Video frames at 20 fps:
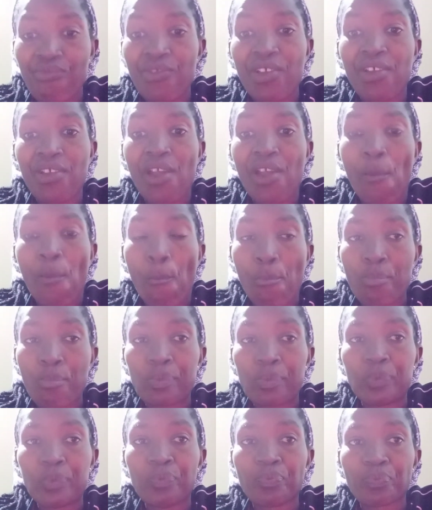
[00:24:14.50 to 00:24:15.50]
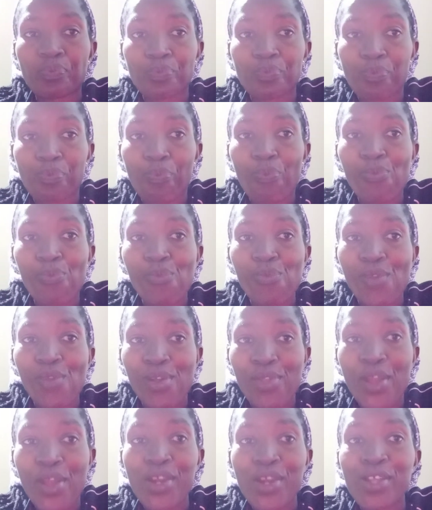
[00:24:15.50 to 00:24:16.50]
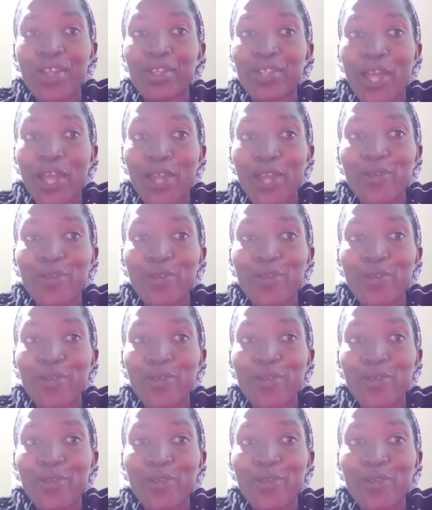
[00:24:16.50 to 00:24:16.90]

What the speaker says: Yeah. That is, I